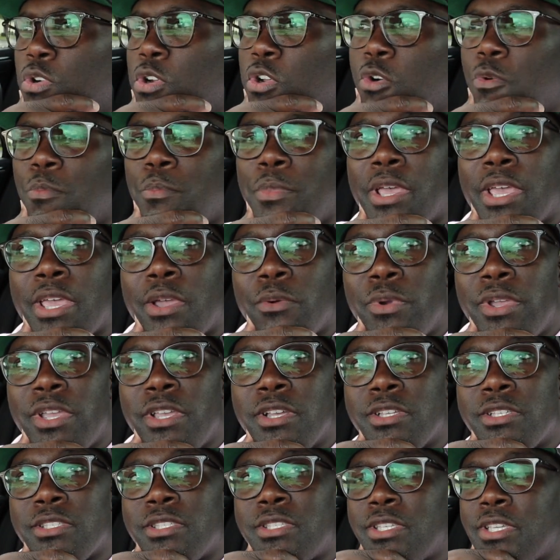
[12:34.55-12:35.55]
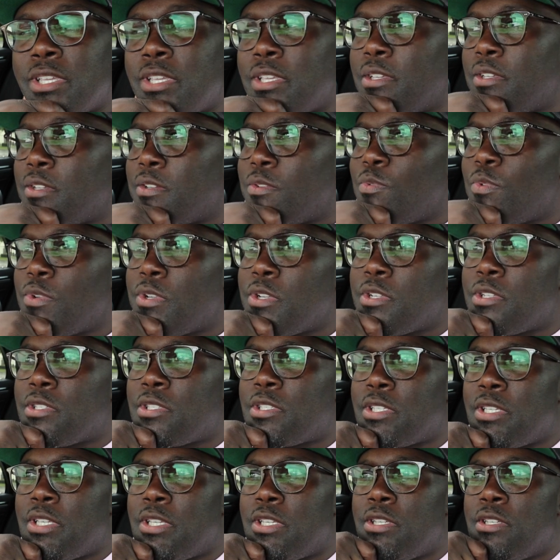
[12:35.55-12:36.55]
know man, we gonna see. We gonna
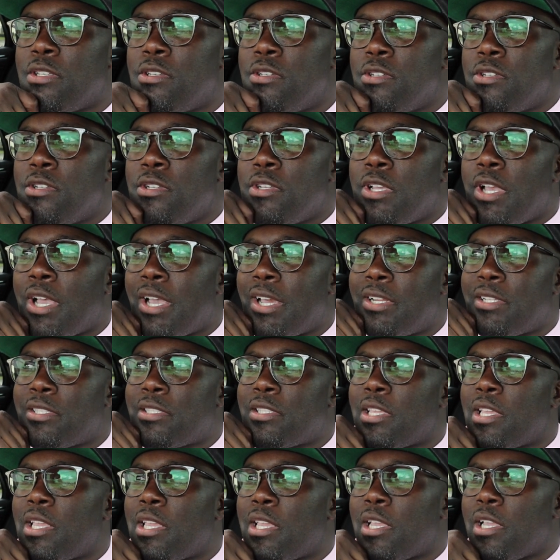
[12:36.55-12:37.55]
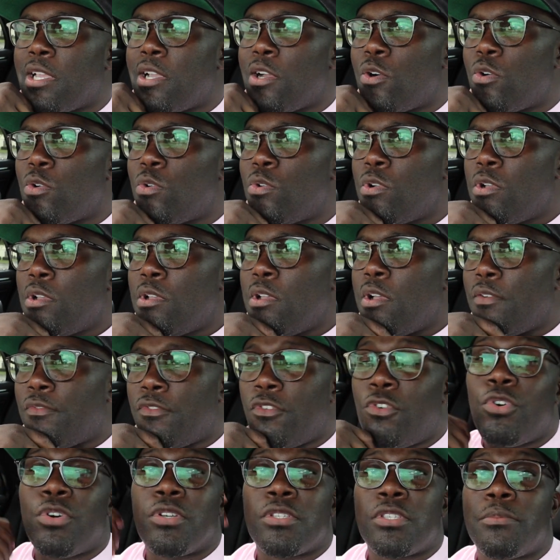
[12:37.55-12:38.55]
see how this thing go
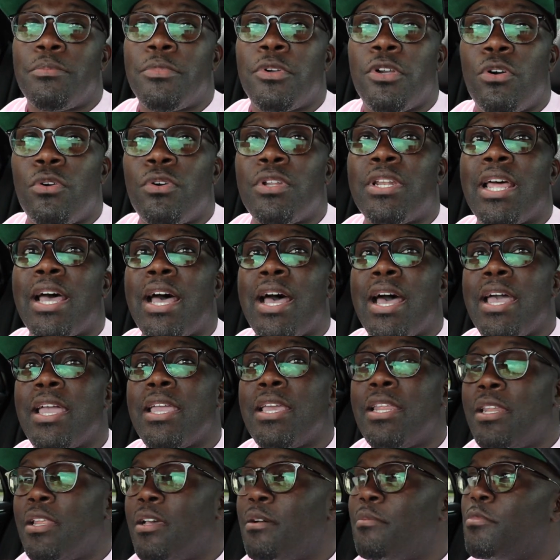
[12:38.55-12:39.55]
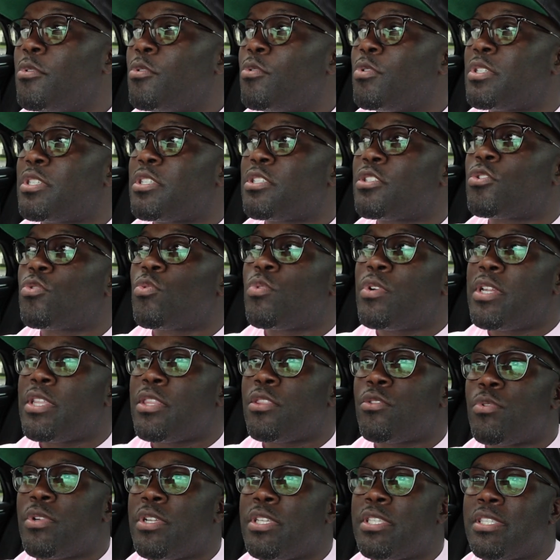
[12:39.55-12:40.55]
course, I'm gonna go with the higher number, which is
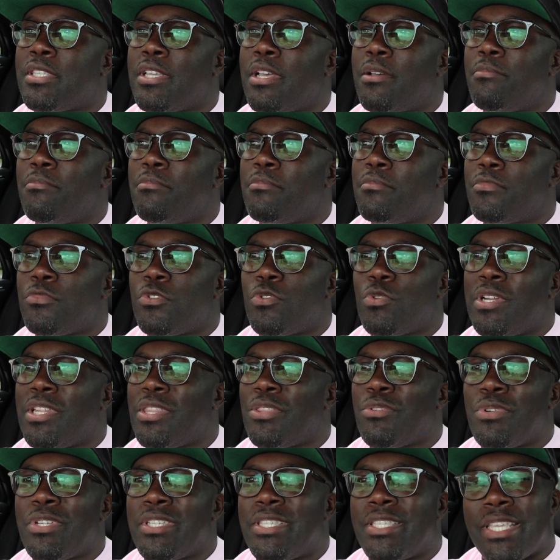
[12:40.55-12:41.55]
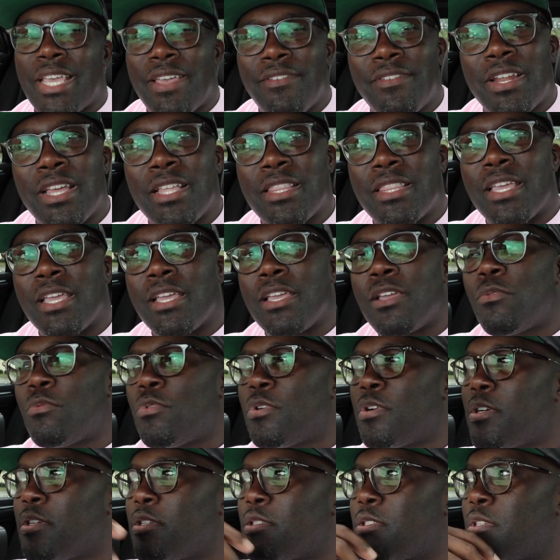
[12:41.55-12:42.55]
23 something, 23 seven, I think it
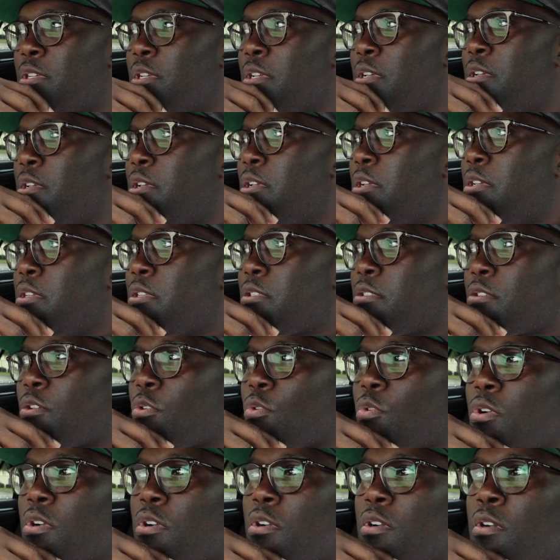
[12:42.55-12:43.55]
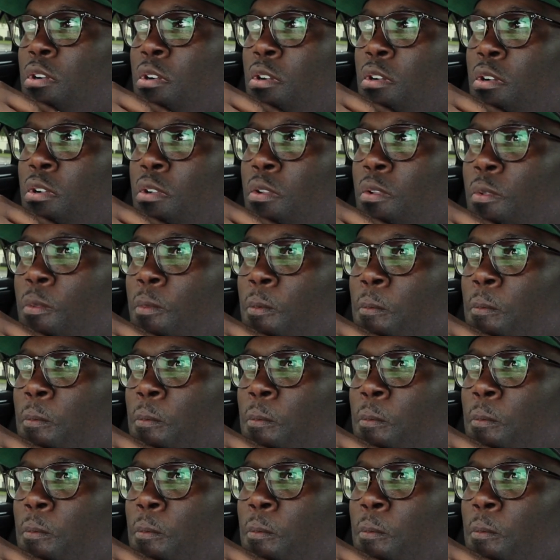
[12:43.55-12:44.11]
was. So uh,